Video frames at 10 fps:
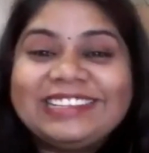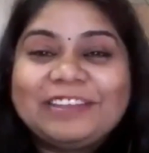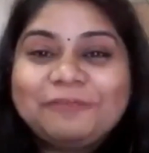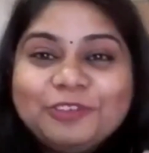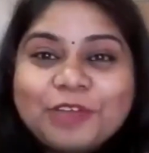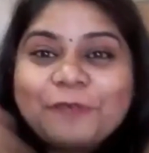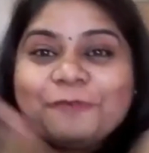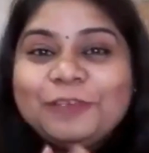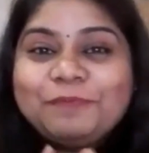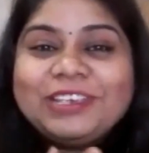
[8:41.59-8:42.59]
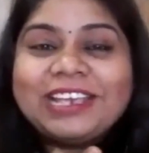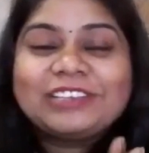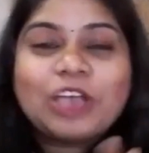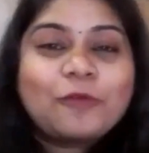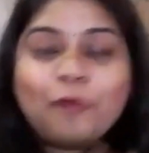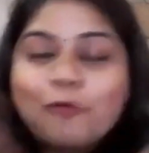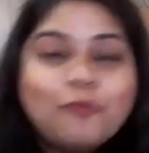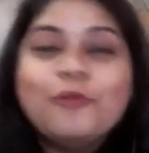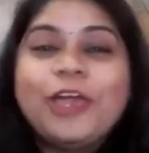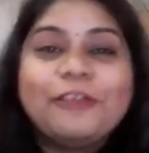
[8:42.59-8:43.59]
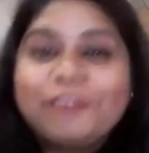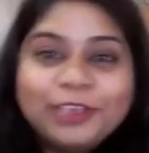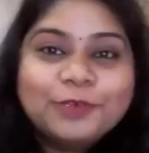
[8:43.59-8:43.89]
that you are a VP HR or whoever